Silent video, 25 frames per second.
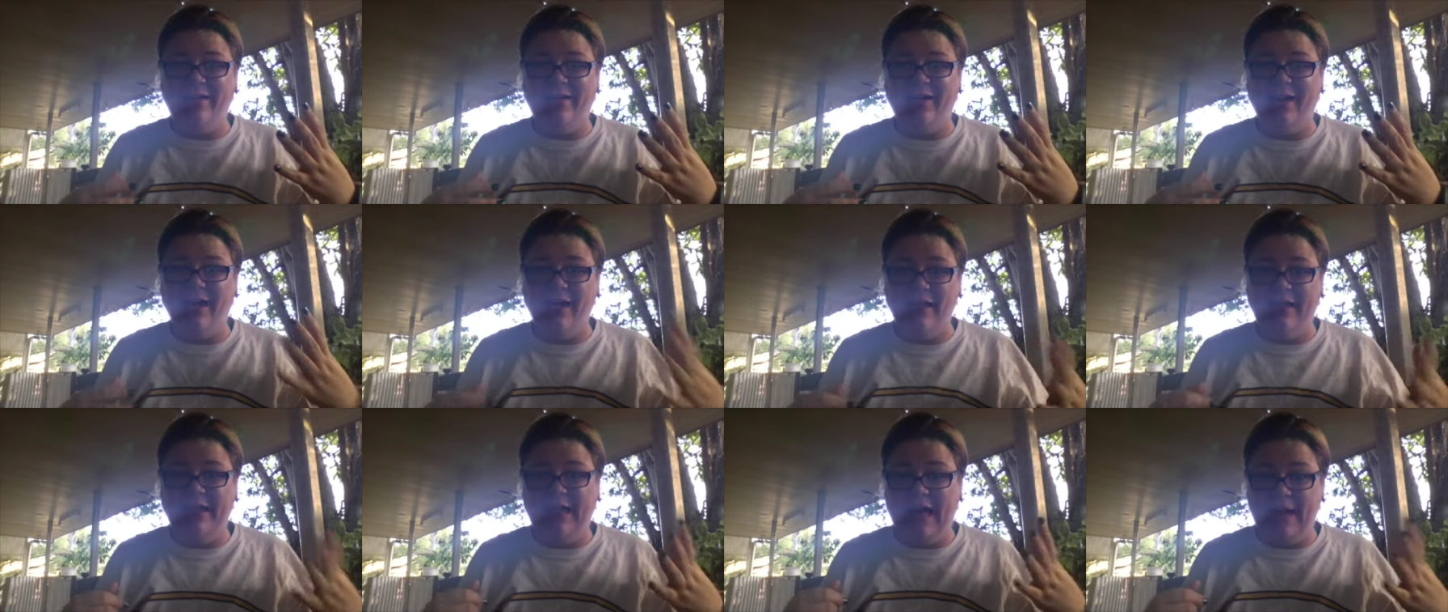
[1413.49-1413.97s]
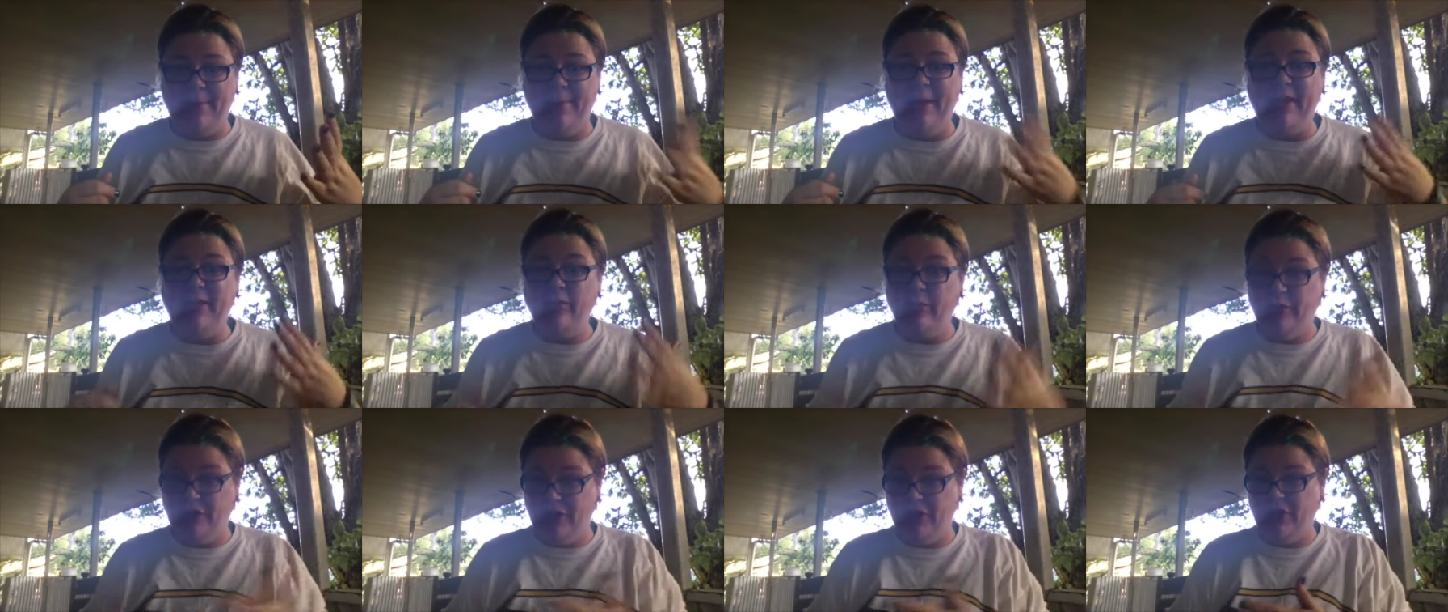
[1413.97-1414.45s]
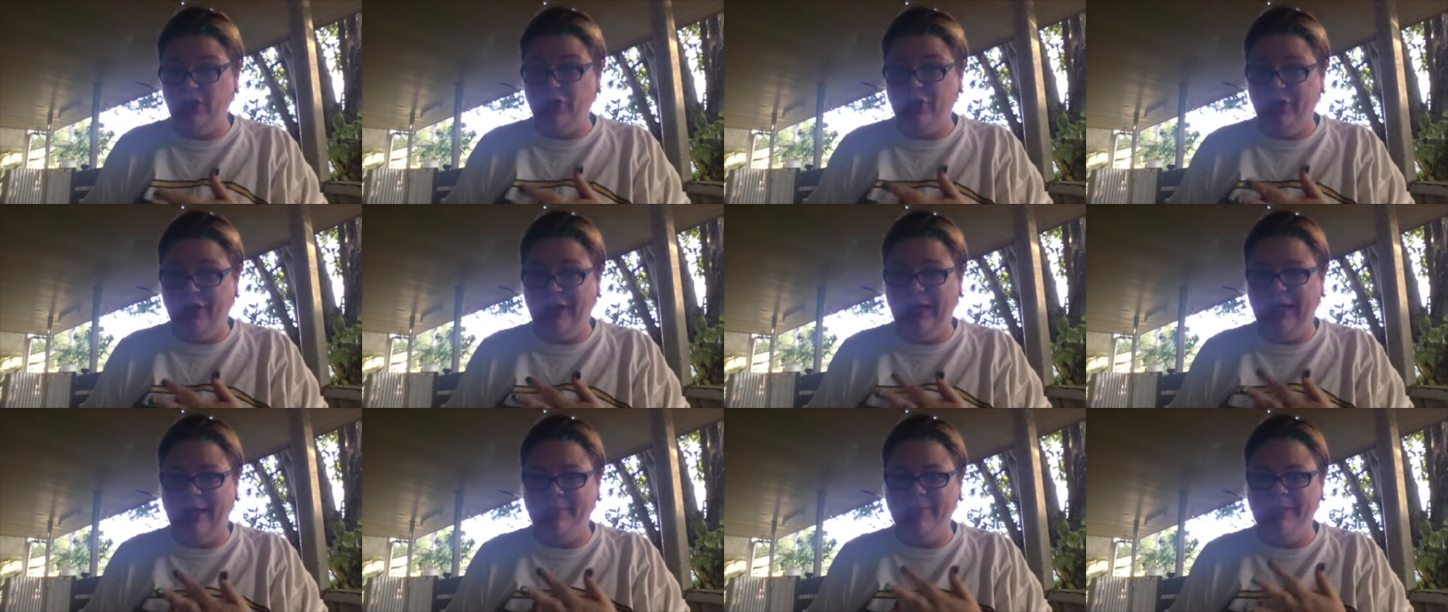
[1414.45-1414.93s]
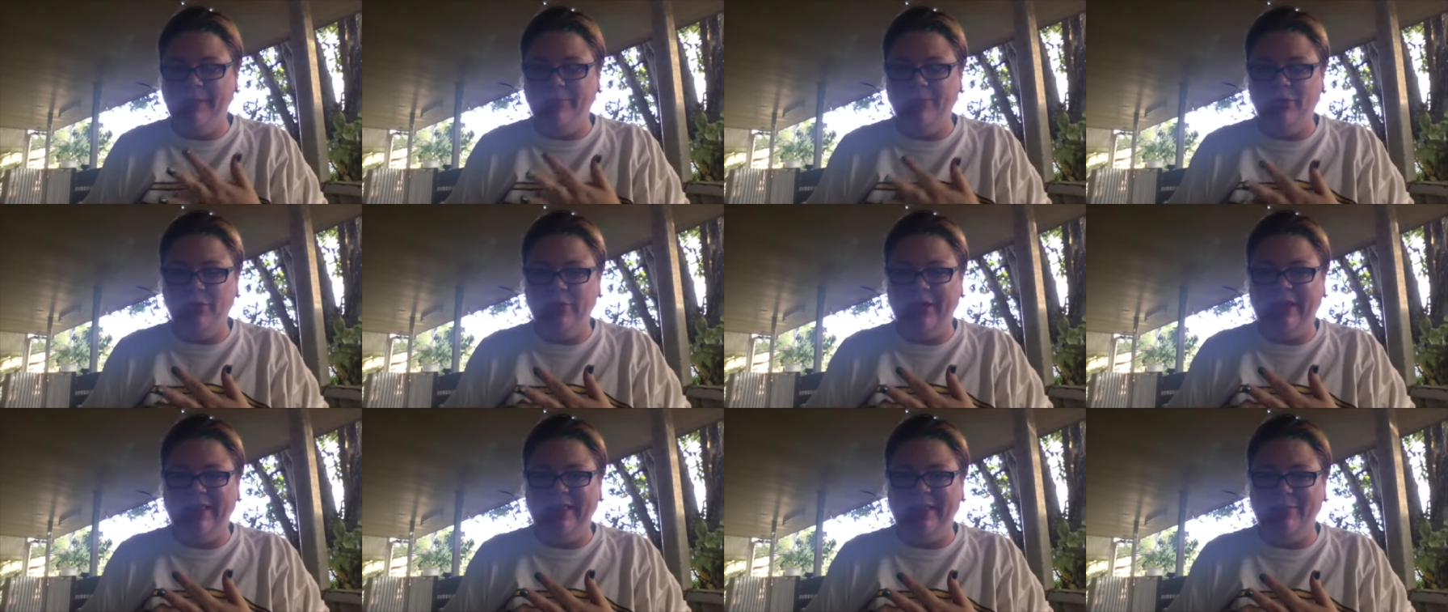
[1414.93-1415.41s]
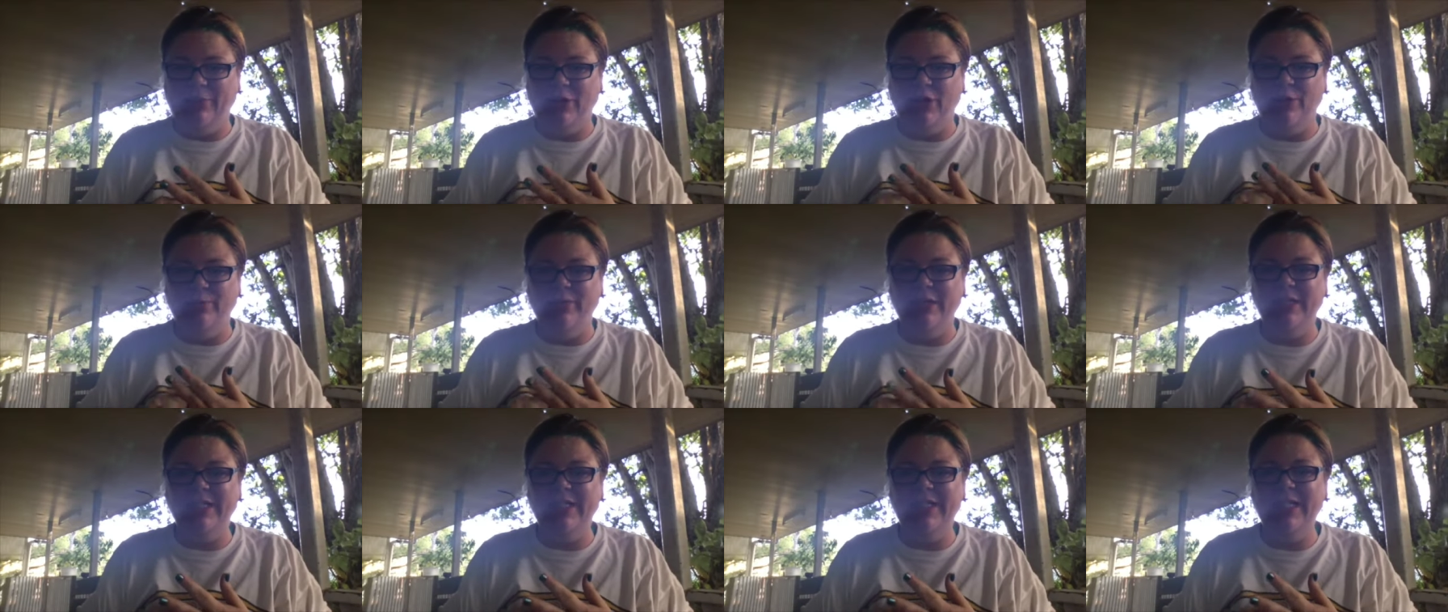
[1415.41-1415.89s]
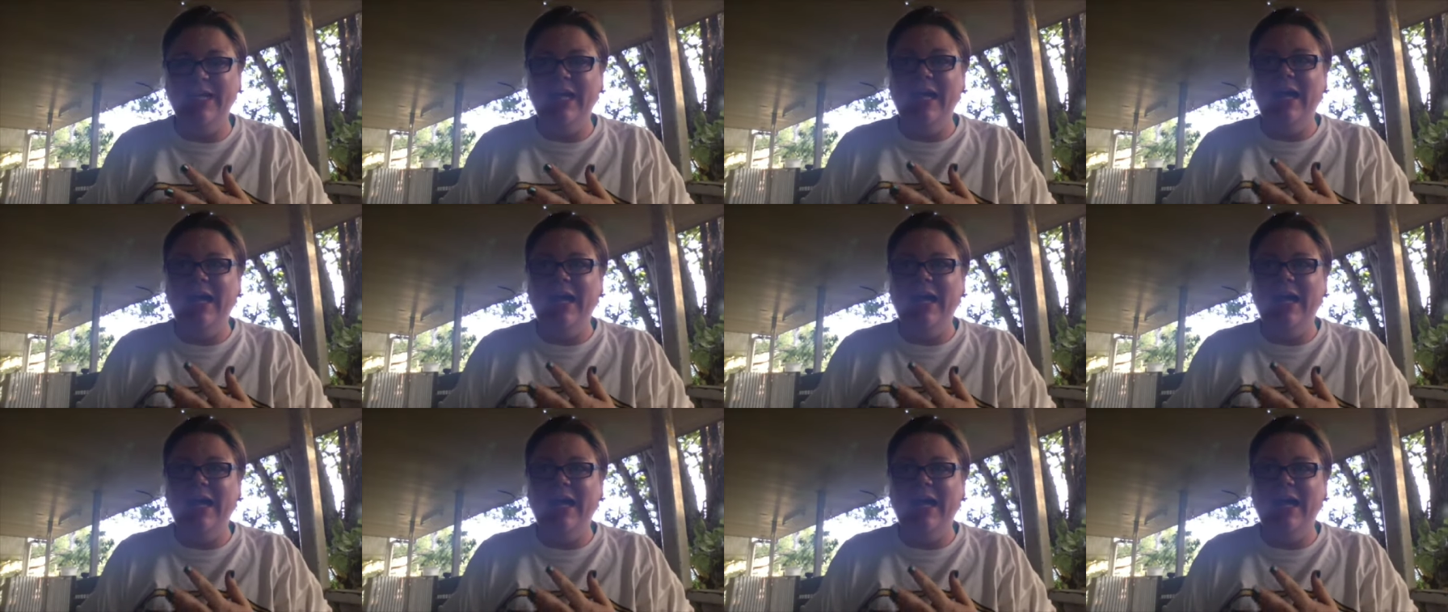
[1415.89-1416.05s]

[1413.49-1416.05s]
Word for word: Island Handmaids, which are the two clubs I'm doing at the moment.